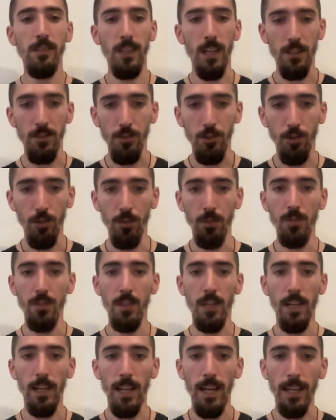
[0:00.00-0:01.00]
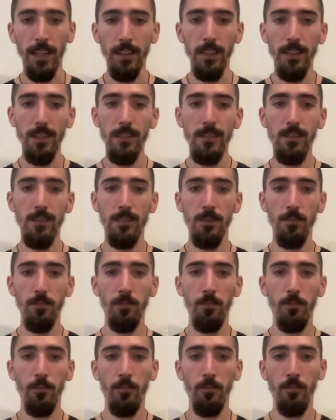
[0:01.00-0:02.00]
That's good. I like this.
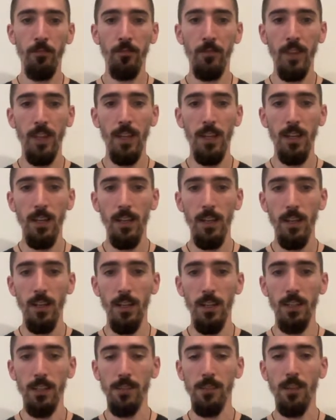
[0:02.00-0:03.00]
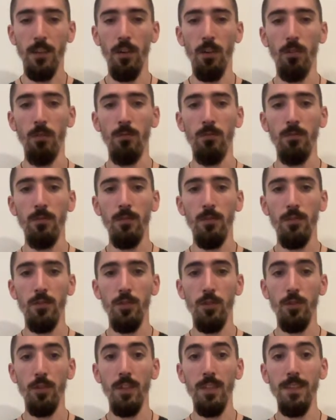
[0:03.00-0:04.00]
Let's go.
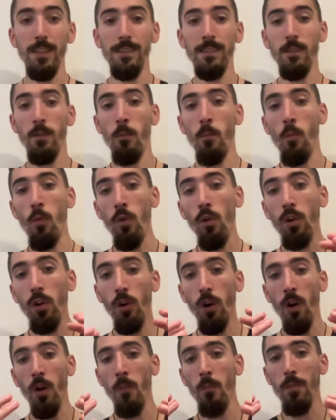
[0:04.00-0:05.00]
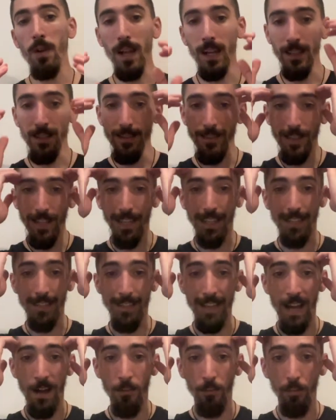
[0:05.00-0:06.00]
So this is a more complex
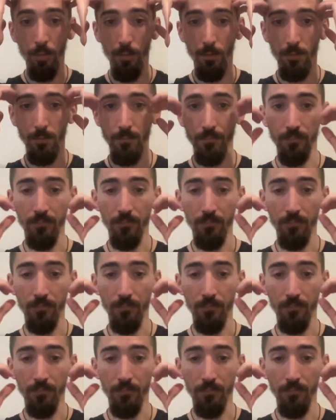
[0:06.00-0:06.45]
example.